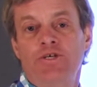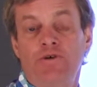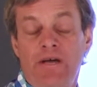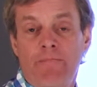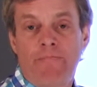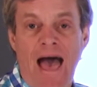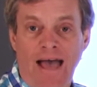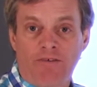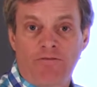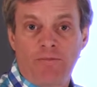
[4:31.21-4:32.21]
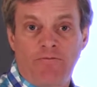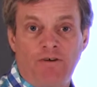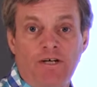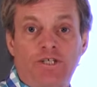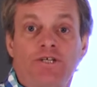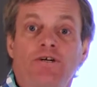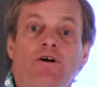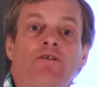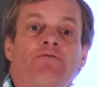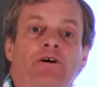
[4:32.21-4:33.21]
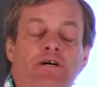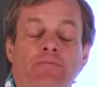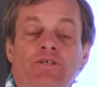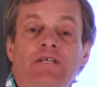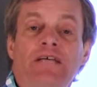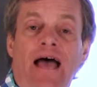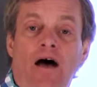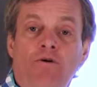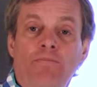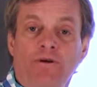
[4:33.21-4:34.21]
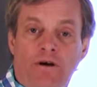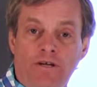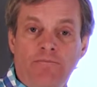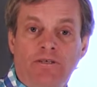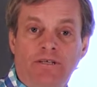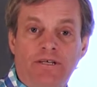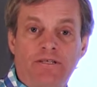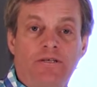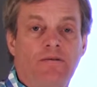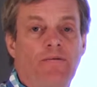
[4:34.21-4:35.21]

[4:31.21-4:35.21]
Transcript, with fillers: you get back from the function are the variables in the output argument list.